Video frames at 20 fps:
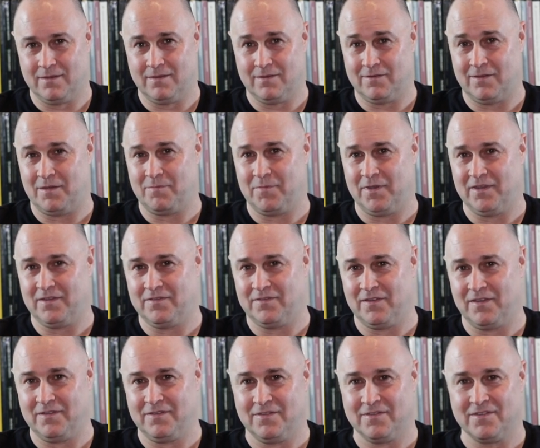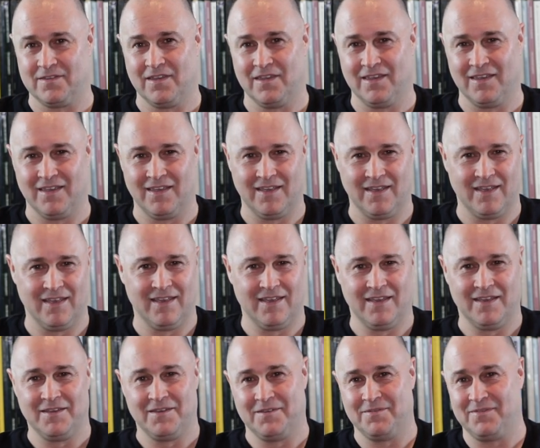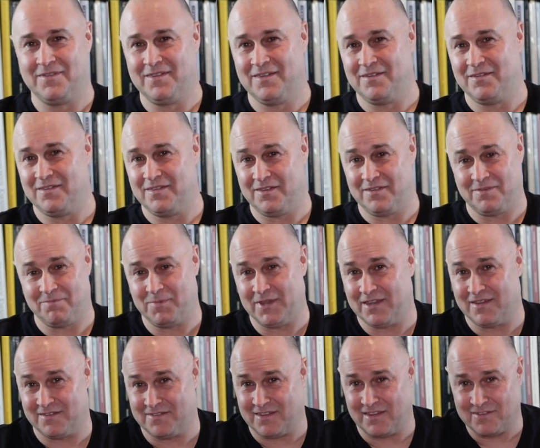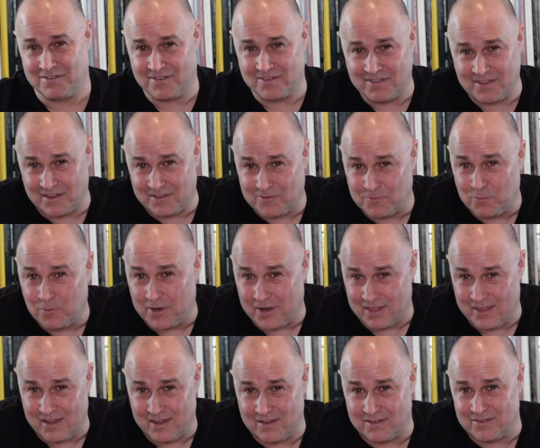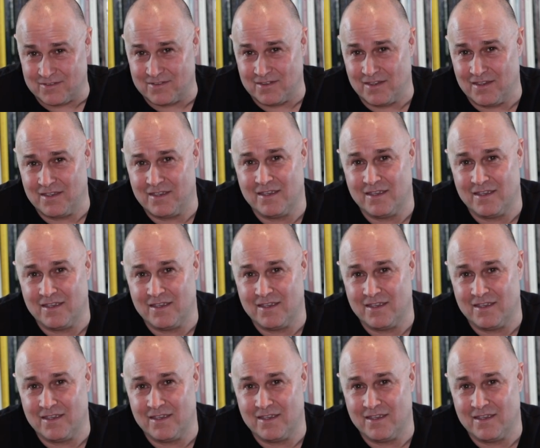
Does that make sense? Because that's what it is.